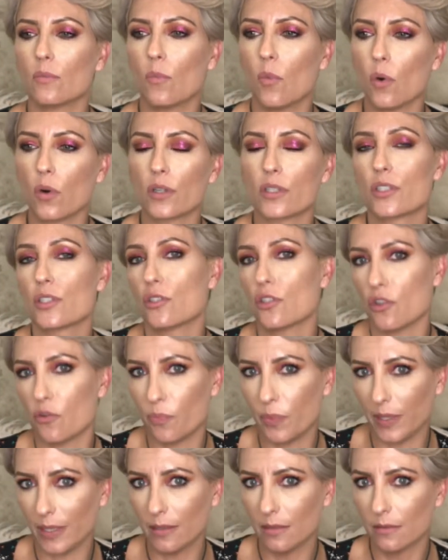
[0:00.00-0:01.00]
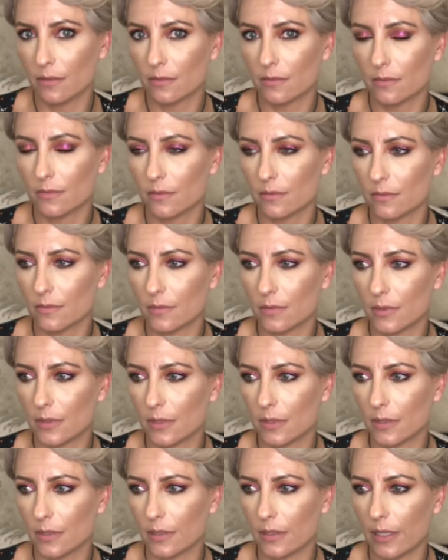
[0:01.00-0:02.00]
more stupid
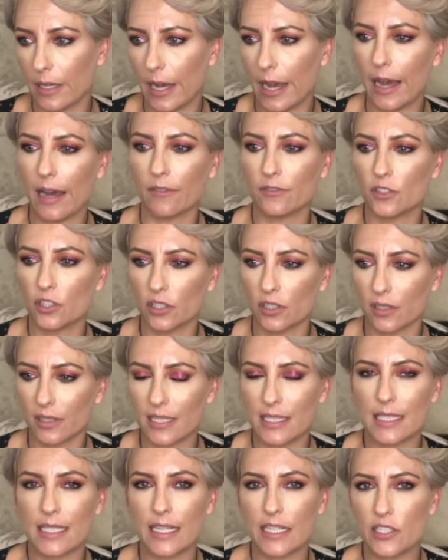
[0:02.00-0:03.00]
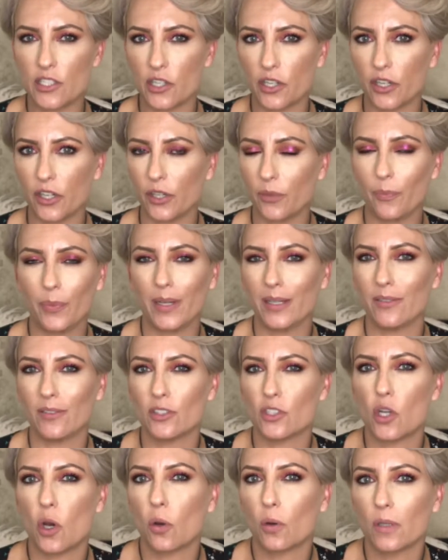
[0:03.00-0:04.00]
after listening to her,
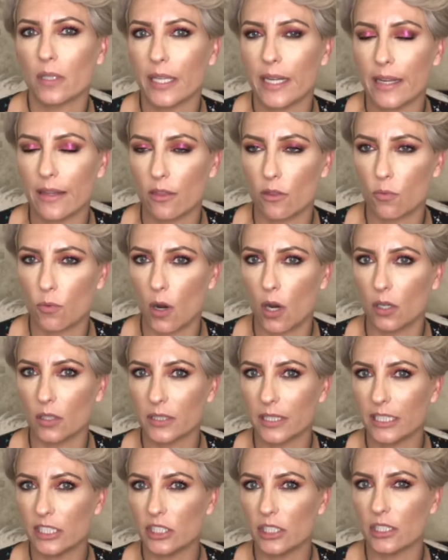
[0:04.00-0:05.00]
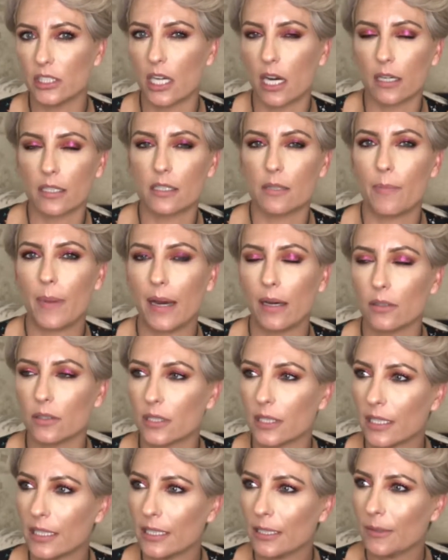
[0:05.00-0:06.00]
but totally enthralled. And she talked
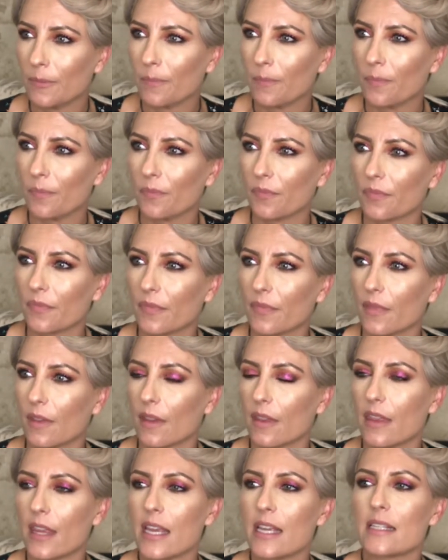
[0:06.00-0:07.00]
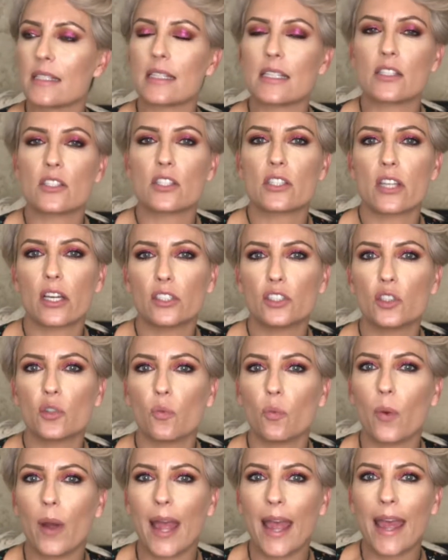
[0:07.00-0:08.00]
about things in such a
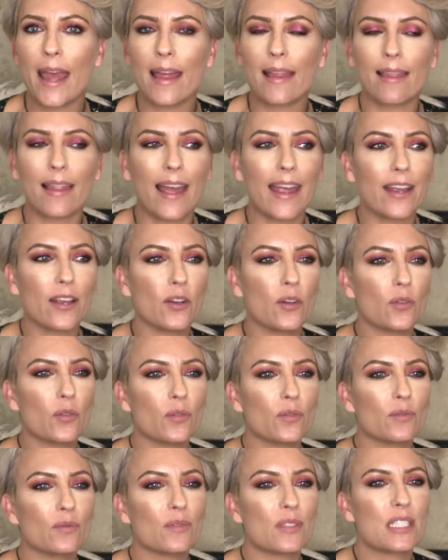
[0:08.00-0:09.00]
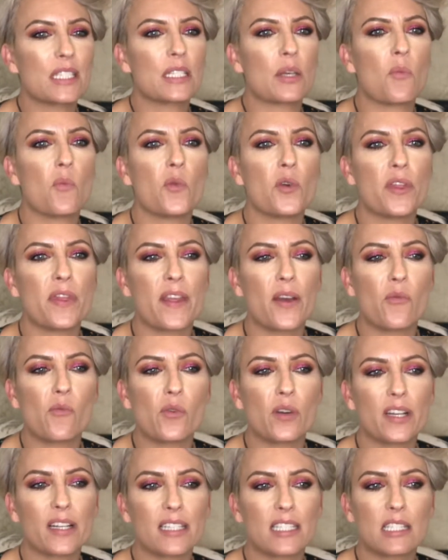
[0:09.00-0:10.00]
way like someone that
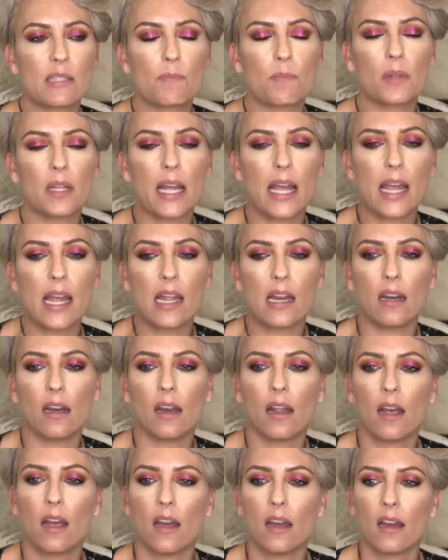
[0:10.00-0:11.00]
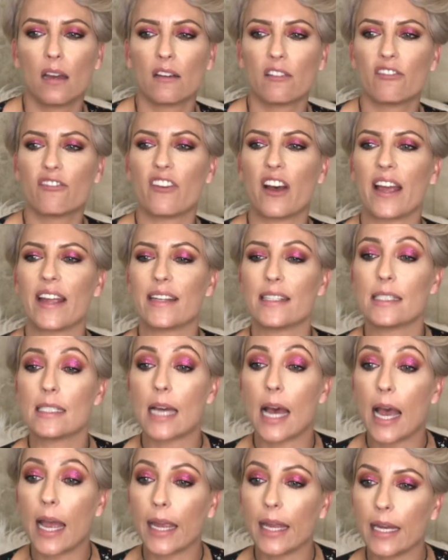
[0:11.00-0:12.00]
would explain fine
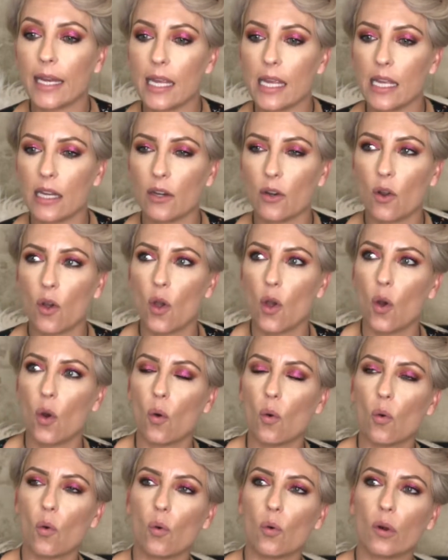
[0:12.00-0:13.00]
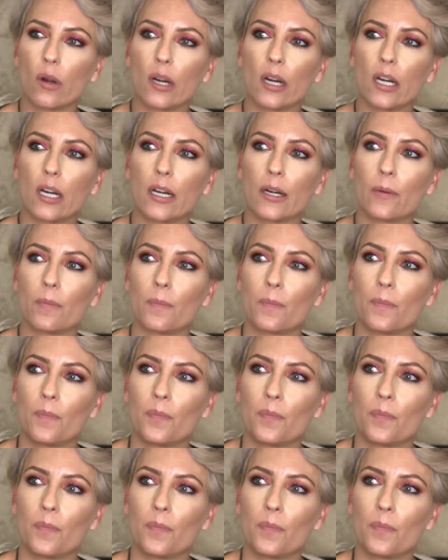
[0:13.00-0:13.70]
dining or